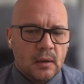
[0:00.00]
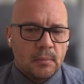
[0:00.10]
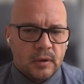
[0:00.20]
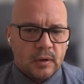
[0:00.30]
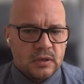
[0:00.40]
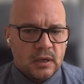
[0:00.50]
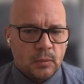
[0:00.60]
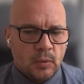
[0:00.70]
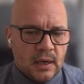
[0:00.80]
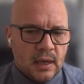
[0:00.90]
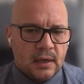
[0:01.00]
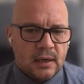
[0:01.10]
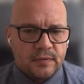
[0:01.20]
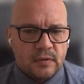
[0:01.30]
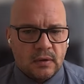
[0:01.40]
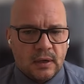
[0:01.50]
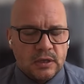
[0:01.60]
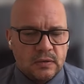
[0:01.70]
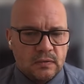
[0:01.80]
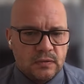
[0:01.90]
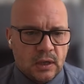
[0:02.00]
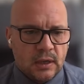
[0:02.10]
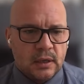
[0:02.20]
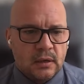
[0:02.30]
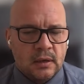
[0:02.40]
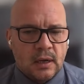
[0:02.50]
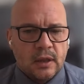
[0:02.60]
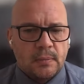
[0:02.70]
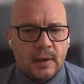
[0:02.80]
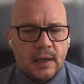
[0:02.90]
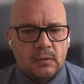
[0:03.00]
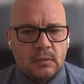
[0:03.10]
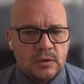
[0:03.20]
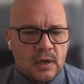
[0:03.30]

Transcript: But obviously, we now have the rise of China and other powers,